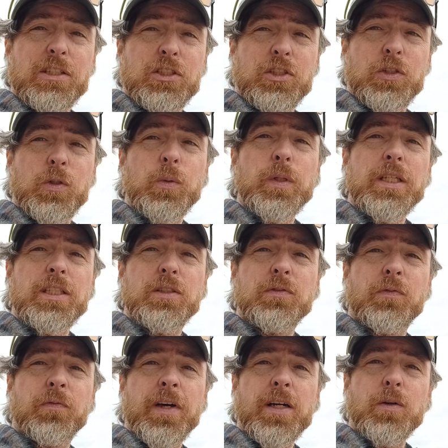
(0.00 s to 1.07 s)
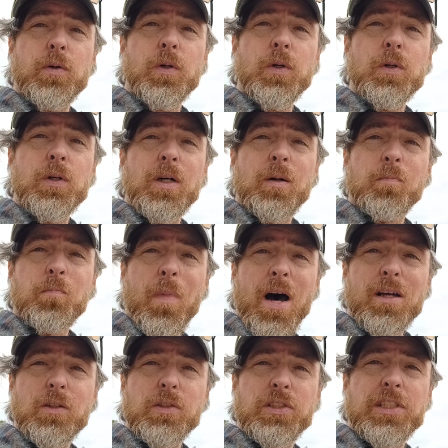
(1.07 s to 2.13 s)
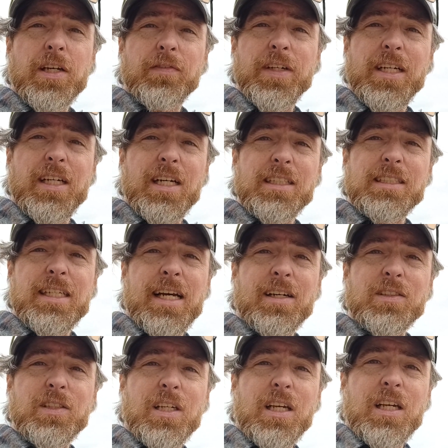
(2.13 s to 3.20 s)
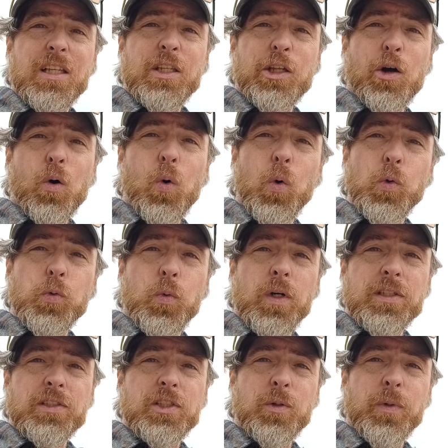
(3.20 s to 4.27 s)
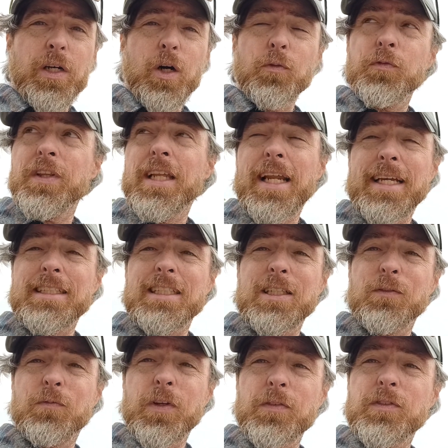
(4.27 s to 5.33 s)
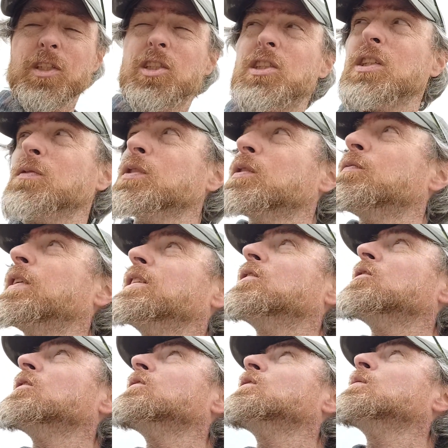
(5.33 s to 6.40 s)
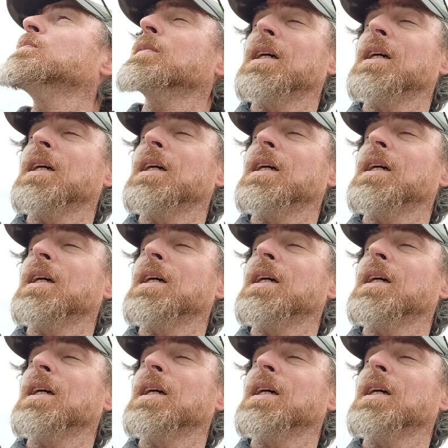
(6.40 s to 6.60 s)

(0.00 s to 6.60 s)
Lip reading: 2 of these Federal Model 7 cut-downs. The old ones. So we go from the 1950s civil defense system